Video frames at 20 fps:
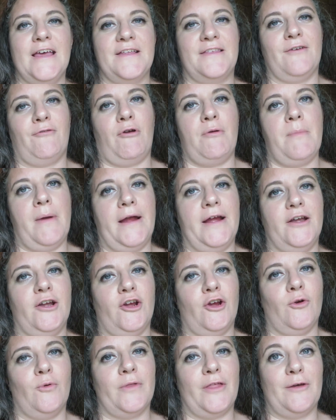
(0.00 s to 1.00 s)
it's a
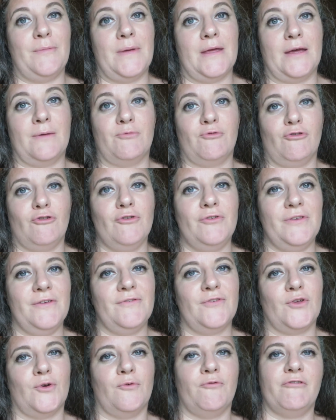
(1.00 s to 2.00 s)
reminder without being
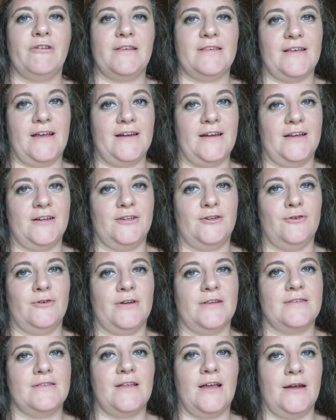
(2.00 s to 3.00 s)
obtrusive. So if we decide not to do
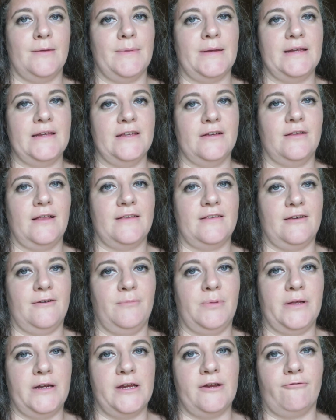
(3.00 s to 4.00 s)
it, it's not a big deal. I saw
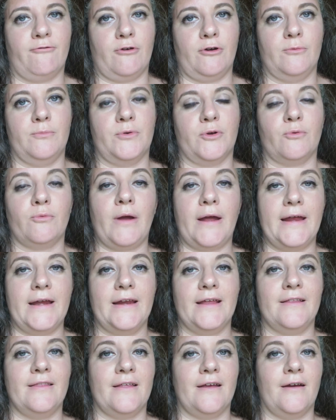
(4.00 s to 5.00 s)
plenty of room to
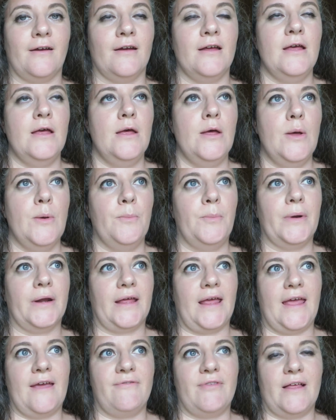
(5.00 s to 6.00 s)
write in there, but it
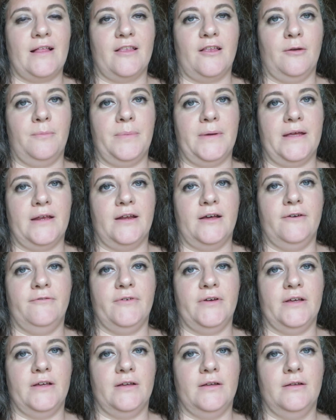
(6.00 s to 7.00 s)
gave that little bit of
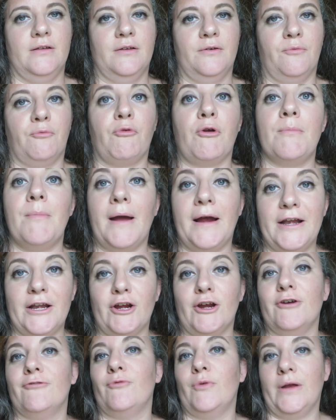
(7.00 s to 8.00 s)
a
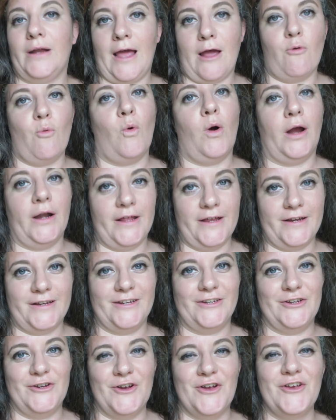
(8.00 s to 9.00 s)
reminder of what I wanted to
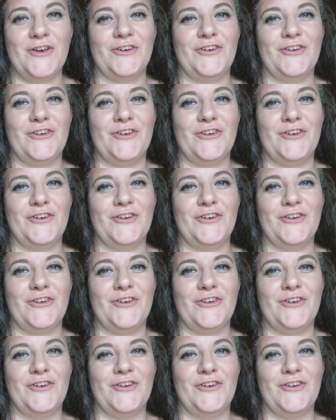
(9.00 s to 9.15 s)
do